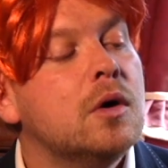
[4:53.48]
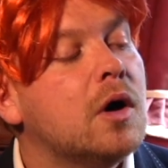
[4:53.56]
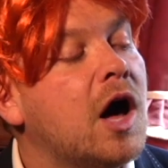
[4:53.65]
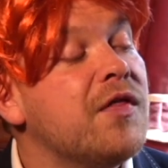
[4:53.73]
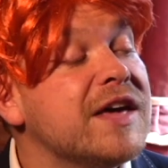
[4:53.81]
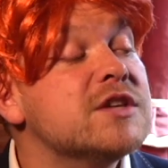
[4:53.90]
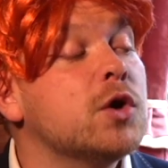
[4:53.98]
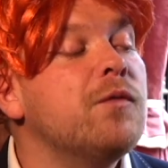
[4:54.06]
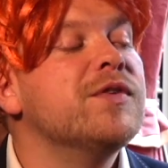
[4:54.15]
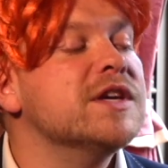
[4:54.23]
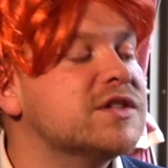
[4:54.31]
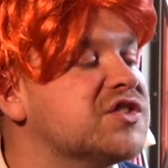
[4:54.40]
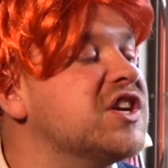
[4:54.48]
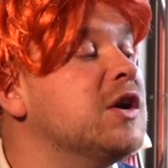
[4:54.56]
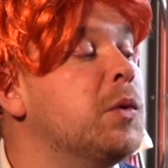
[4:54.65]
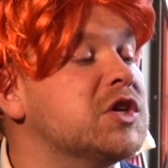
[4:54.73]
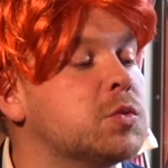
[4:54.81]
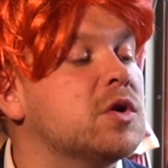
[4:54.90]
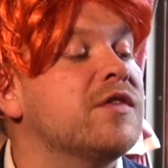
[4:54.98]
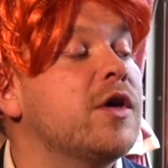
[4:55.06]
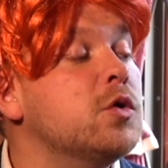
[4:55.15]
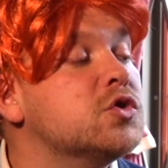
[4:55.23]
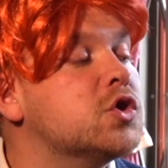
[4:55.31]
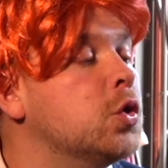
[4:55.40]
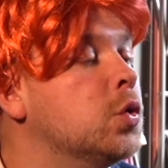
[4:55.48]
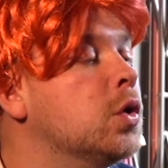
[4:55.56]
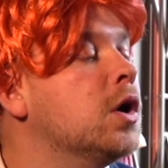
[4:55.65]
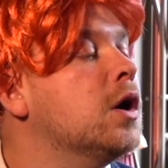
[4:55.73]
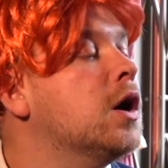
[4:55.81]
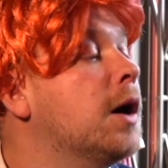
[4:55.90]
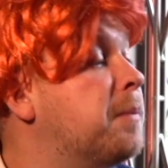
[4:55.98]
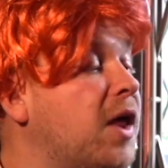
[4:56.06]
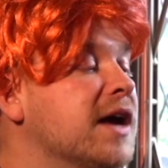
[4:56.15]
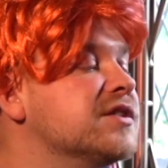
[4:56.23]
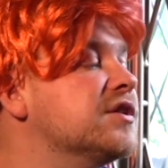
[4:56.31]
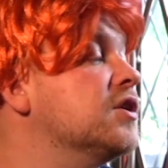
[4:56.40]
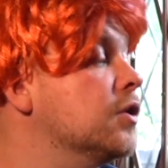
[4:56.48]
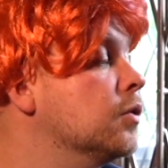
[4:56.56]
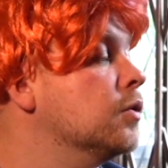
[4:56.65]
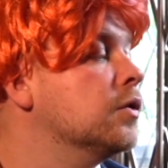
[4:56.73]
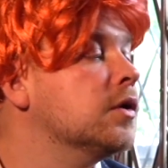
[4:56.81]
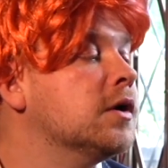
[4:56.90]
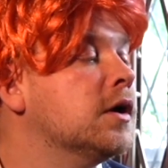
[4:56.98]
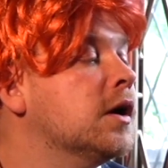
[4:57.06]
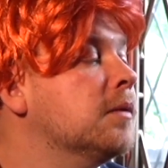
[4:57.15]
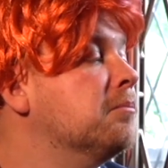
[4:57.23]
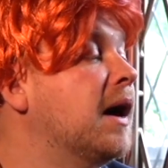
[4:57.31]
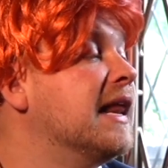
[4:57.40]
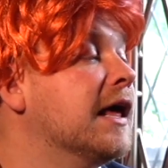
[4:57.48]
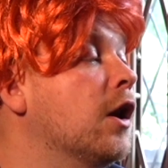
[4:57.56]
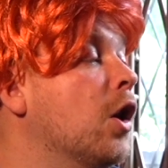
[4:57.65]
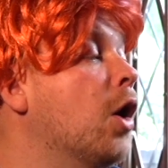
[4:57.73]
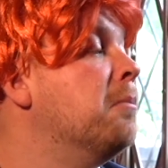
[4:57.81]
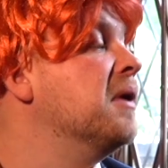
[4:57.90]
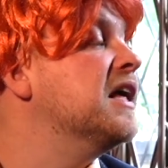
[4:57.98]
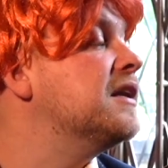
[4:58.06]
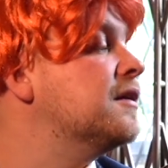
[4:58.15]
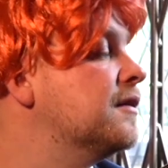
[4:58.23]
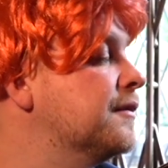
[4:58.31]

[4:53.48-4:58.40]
I think it's obvious to see which one of those two applies to you, my little omelette.